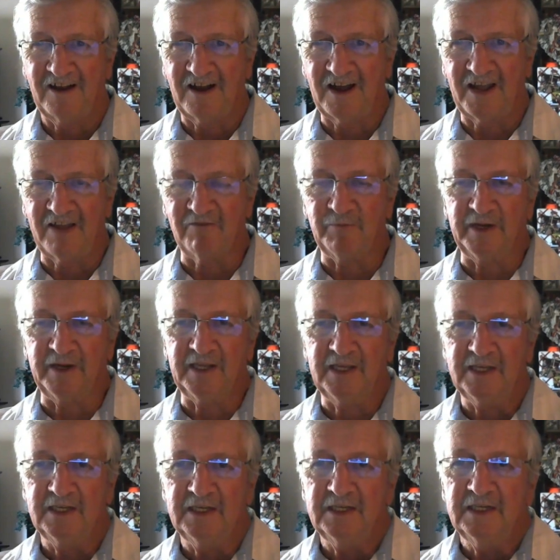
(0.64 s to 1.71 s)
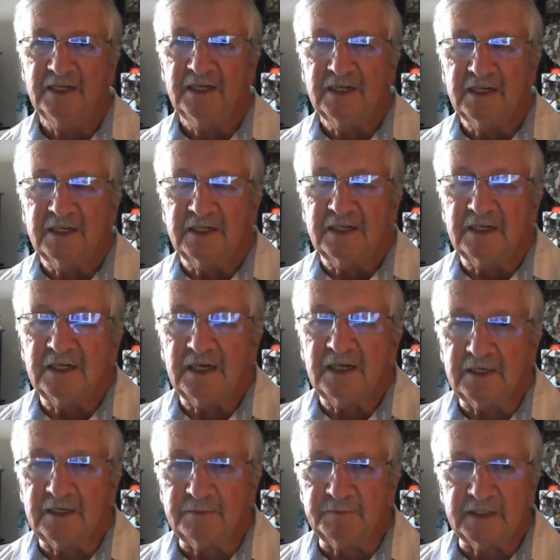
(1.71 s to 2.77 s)
Hi, everybody.
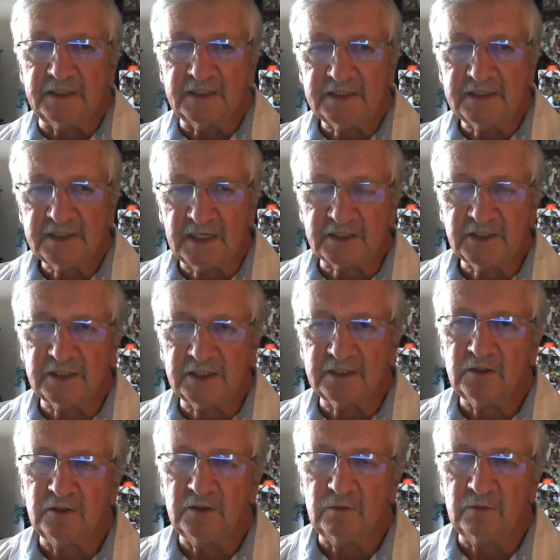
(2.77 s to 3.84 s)
In this section,